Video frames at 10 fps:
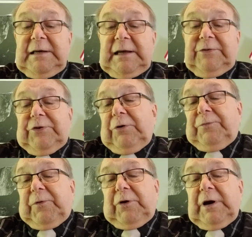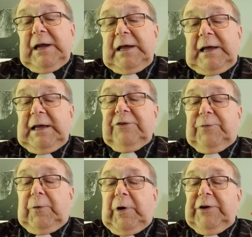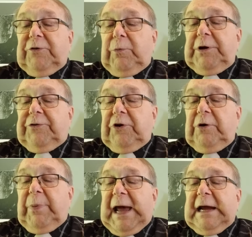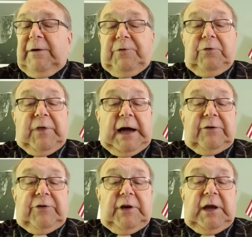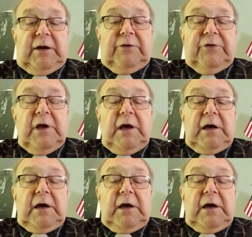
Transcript: And so for inspiration, we turn back a few thousand years